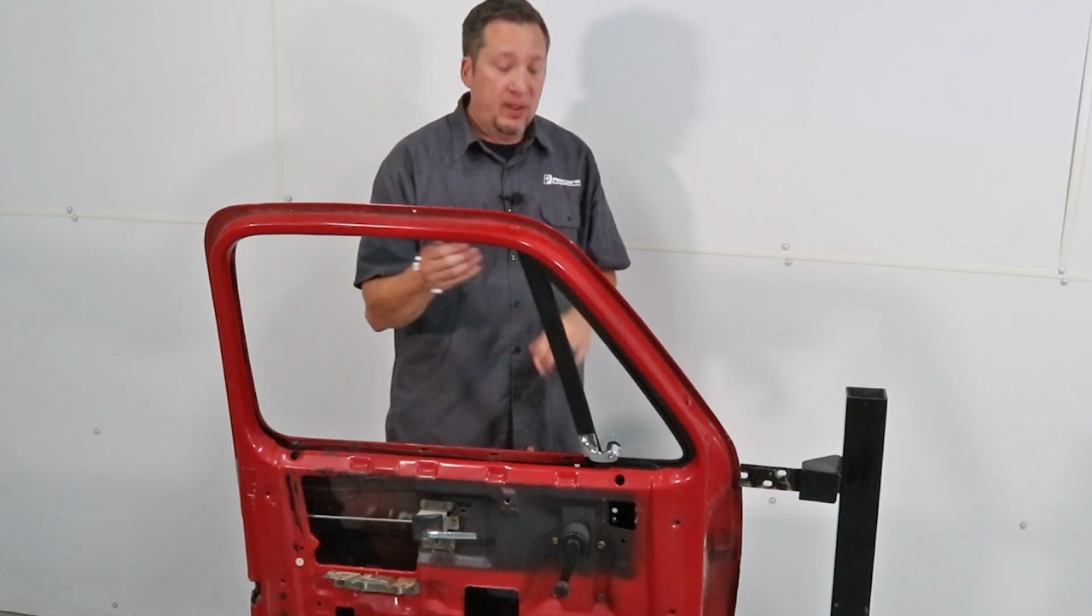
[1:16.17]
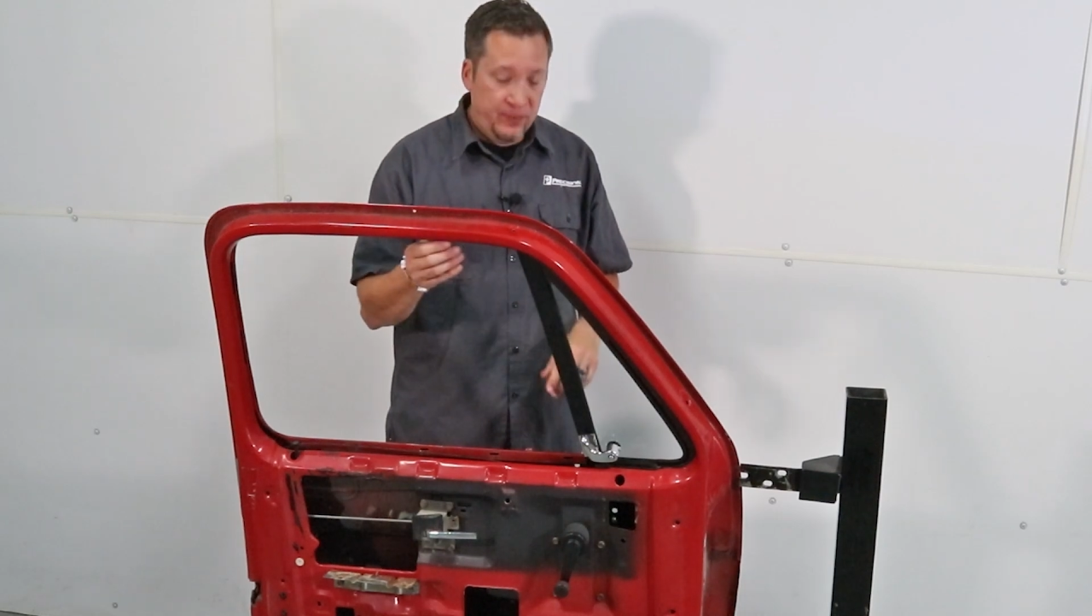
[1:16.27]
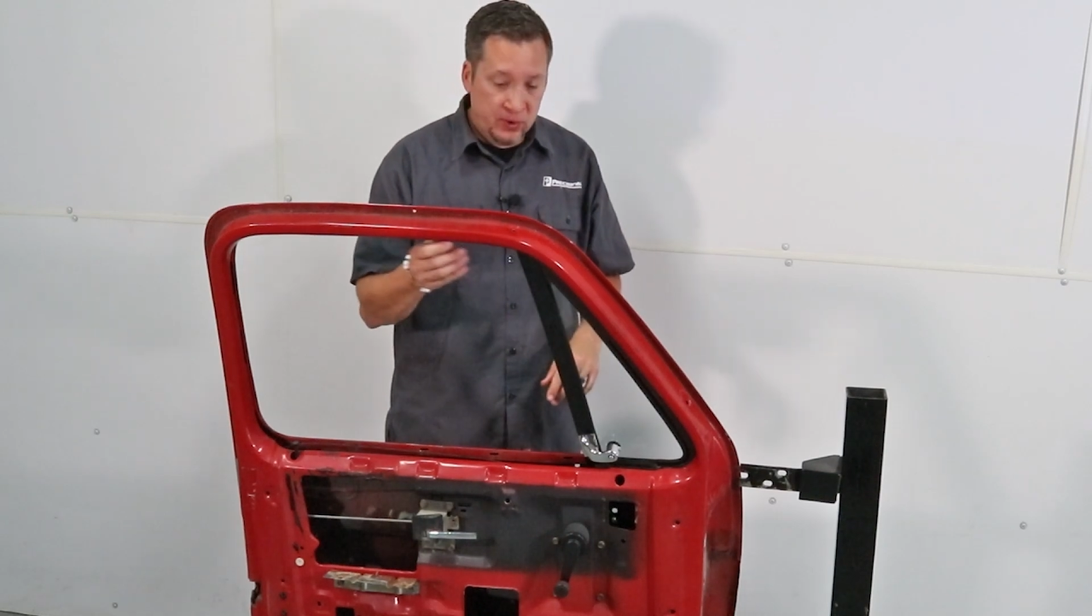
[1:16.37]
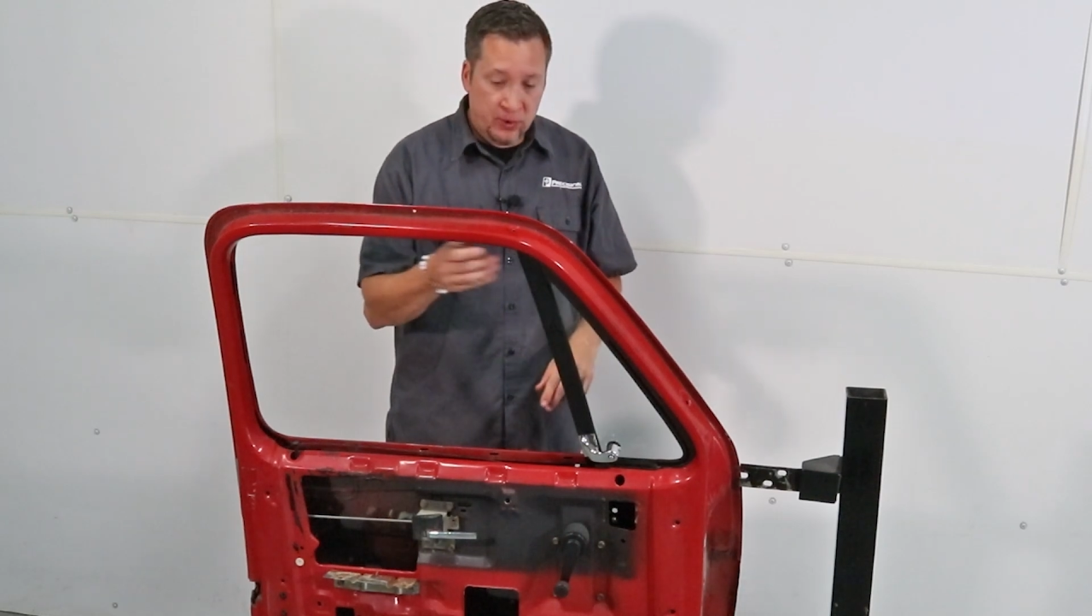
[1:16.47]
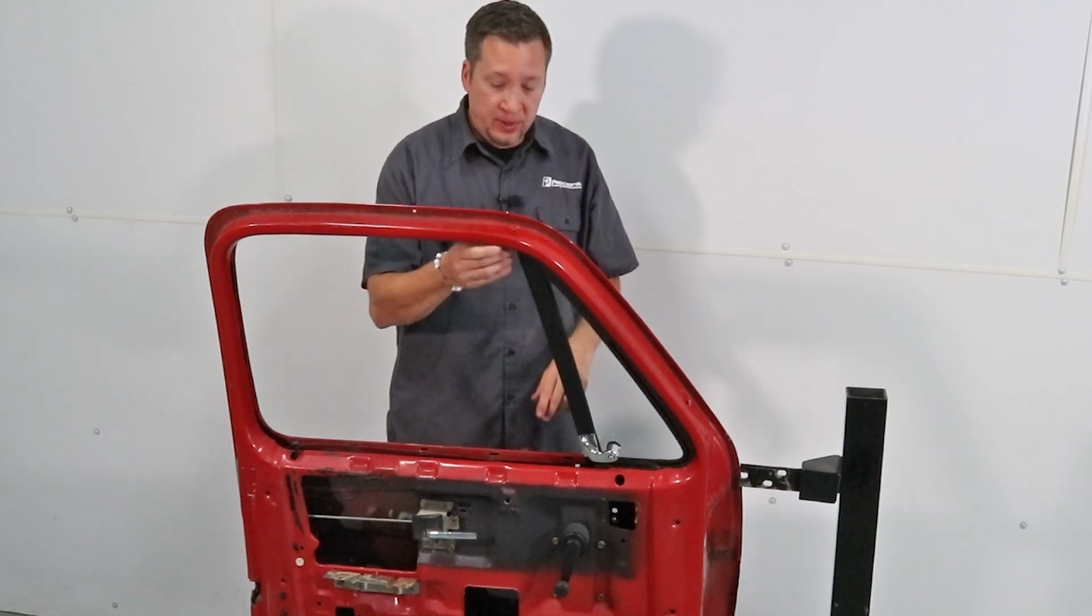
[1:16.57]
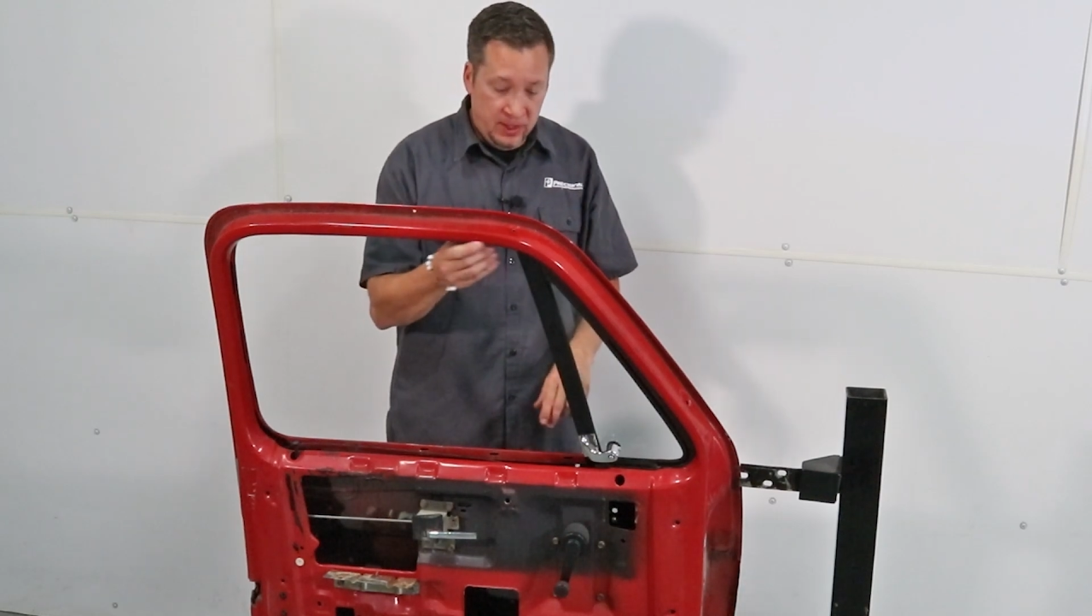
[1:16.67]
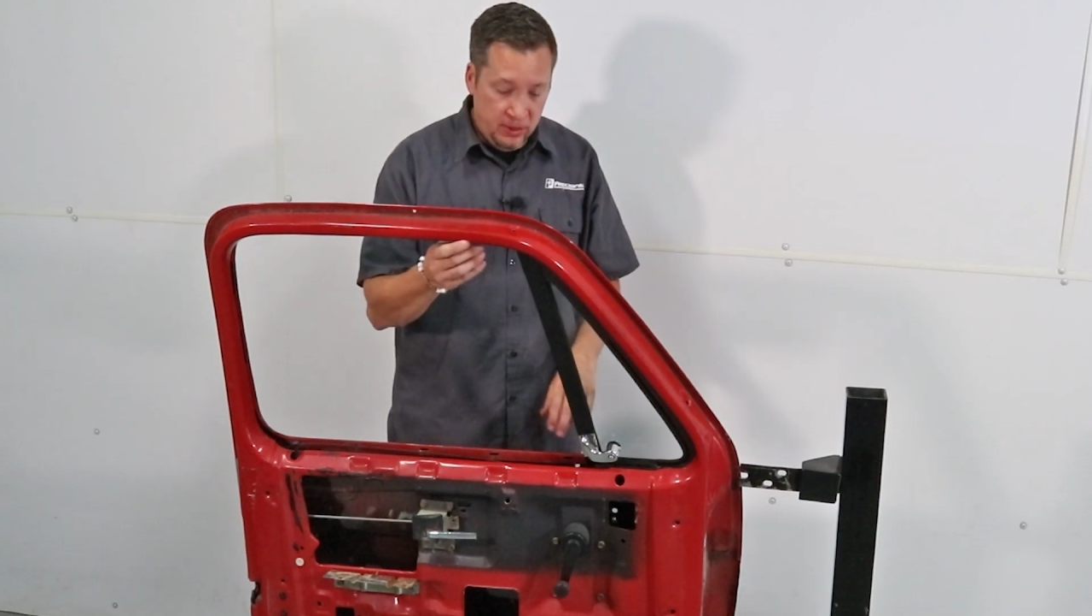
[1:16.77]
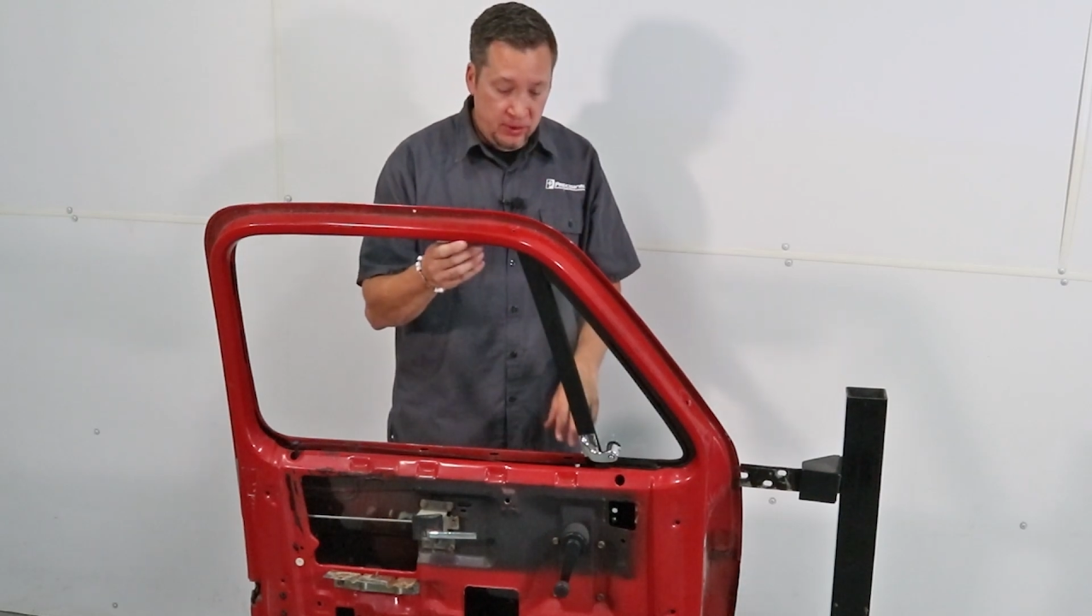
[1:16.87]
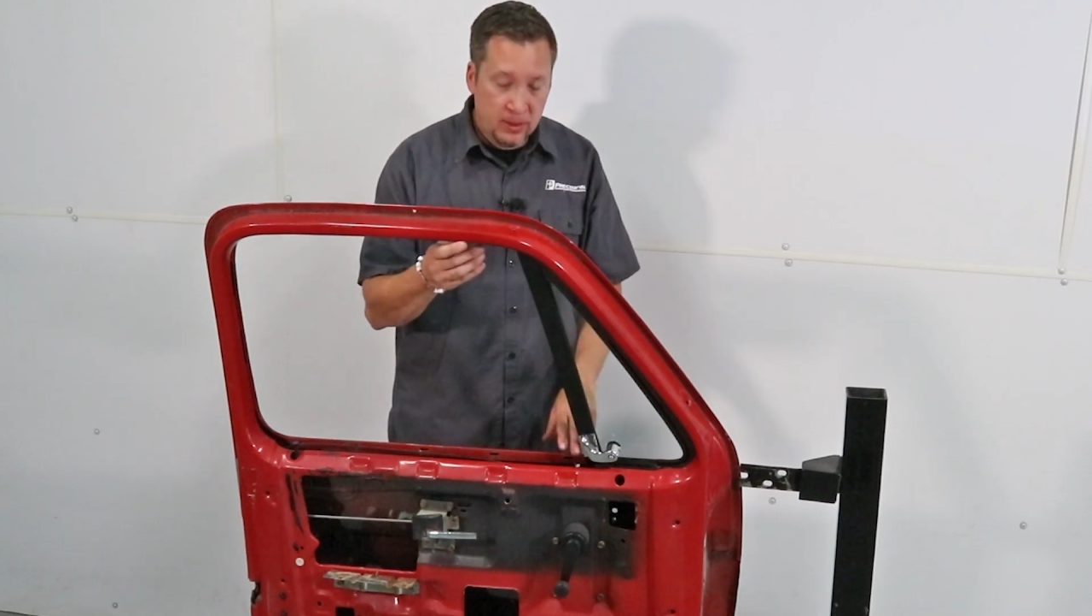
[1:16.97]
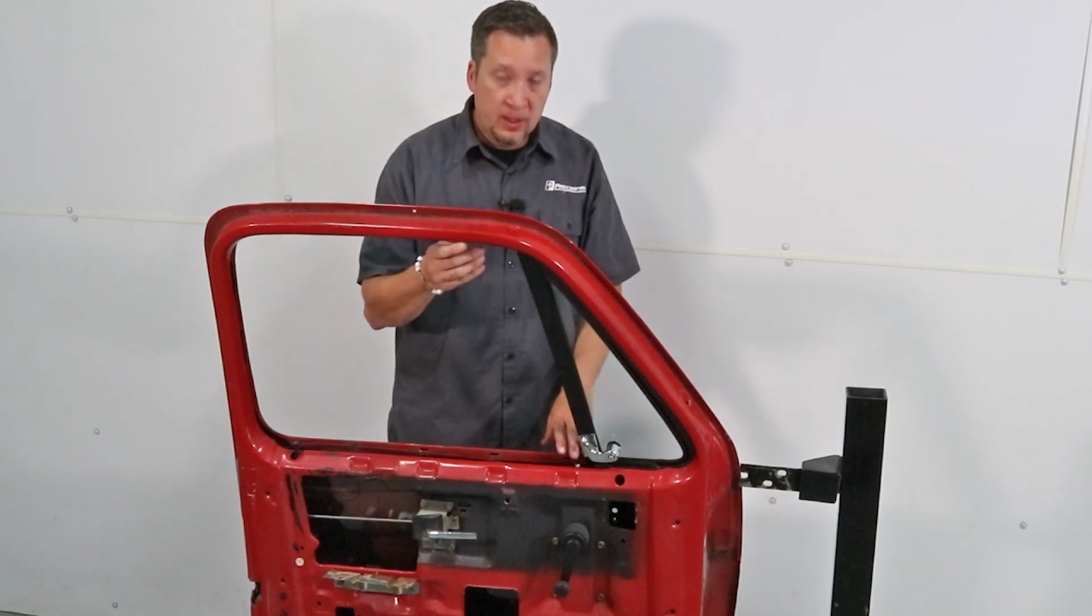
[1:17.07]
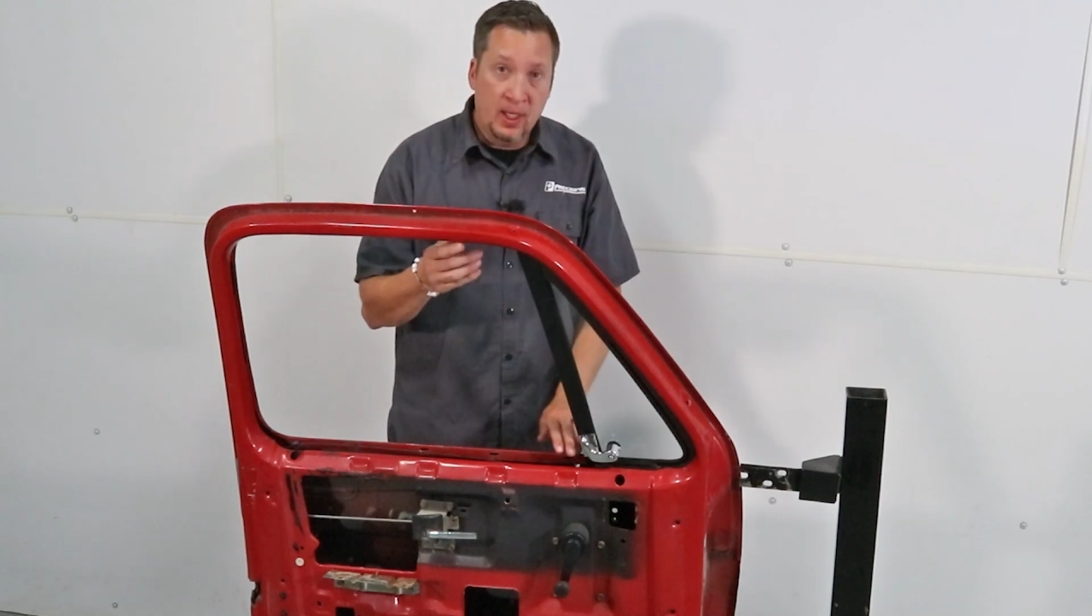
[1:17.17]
off your door here